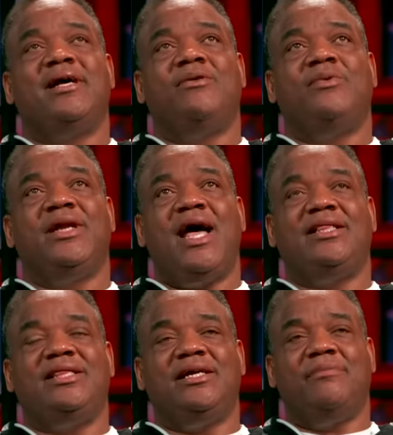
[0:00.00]
when I
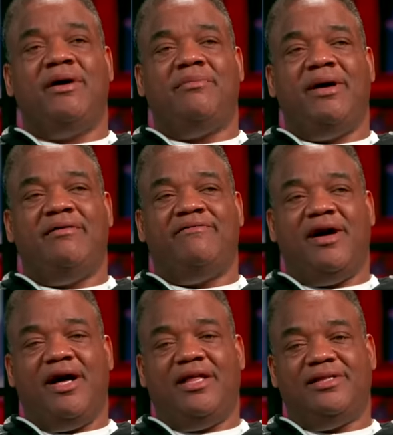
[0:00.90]
think about my
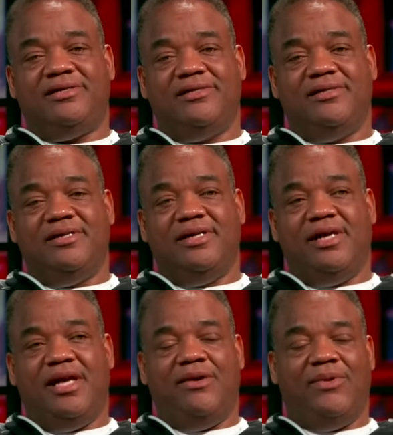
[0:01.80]
father
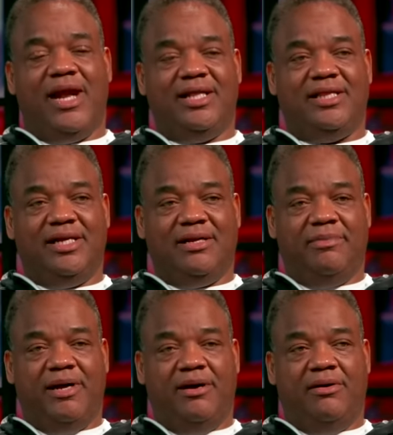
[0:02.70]
and when I think
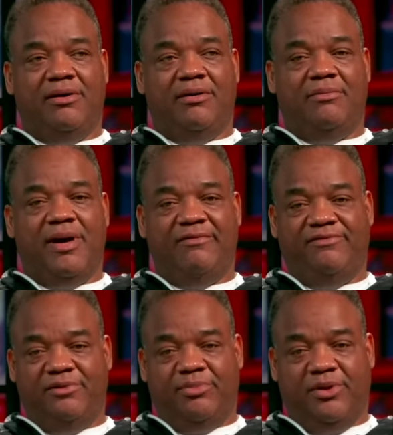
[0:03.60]
about my
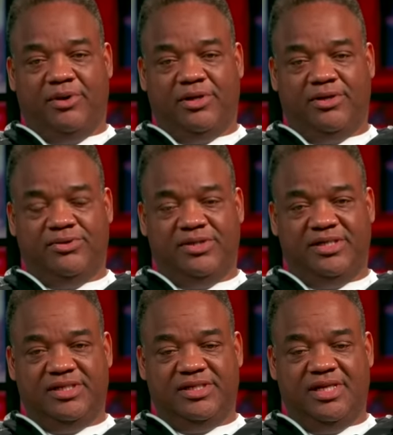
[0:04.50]
football
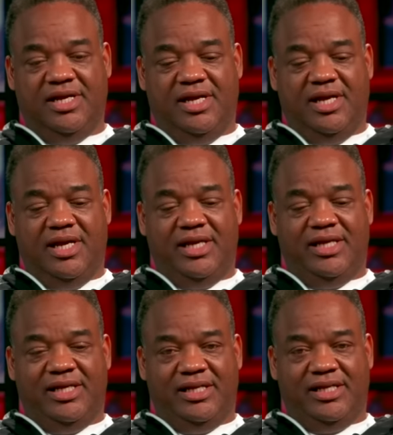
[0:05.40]
coaches
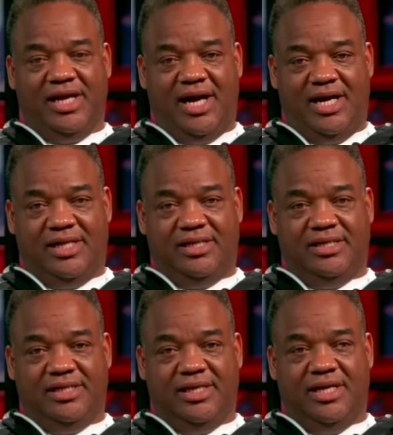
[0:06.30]
in college,
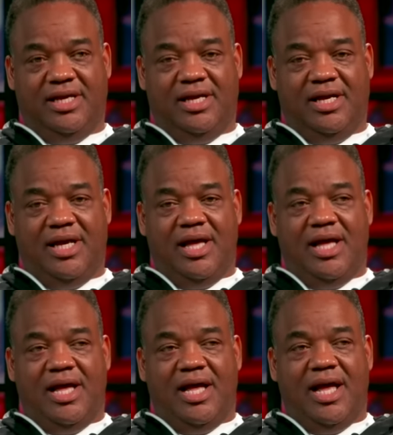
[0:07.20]

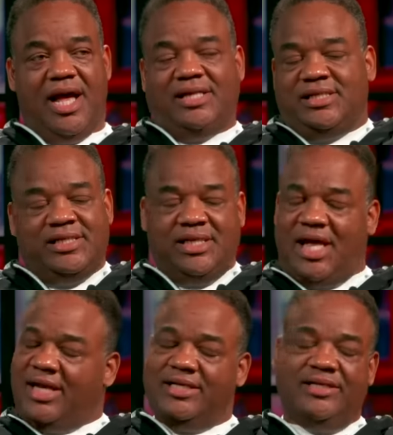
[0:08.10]
I didn't
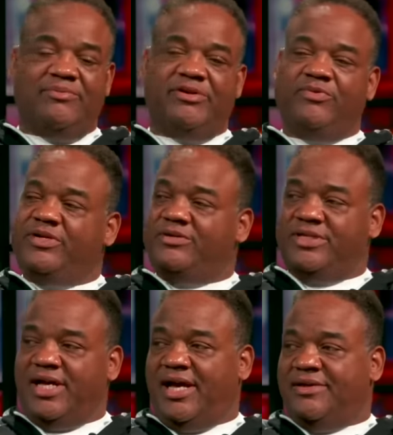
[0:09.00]
like them in real
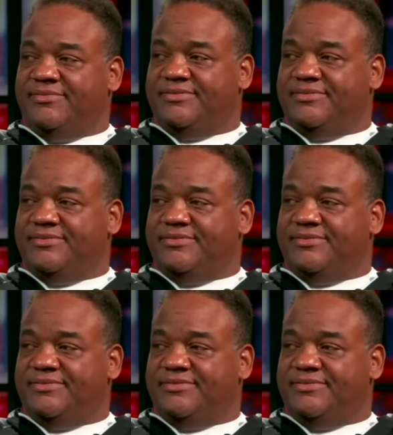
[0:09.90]
time.